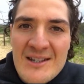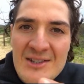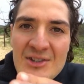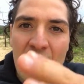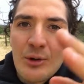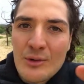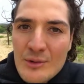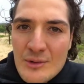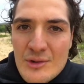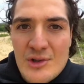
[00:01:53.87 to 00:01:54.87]
So
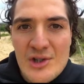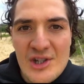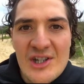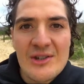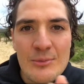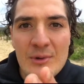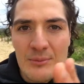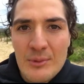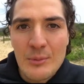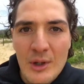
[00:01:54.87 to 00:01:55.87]
we
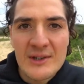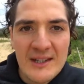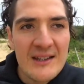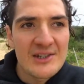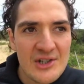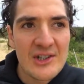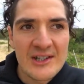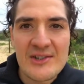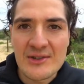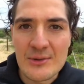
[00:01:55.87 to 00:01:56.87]
worked out that she
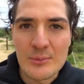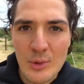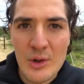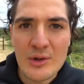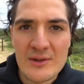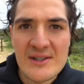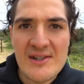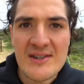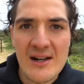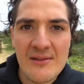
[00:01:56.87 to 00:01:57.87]
needs to work on this
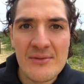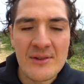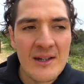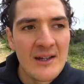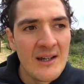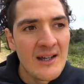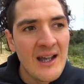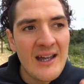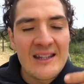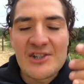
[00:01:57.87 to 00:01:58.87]
stuff,
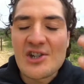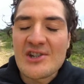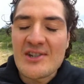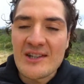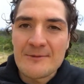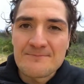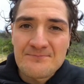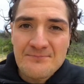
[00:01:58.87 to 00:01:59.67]
and then she said,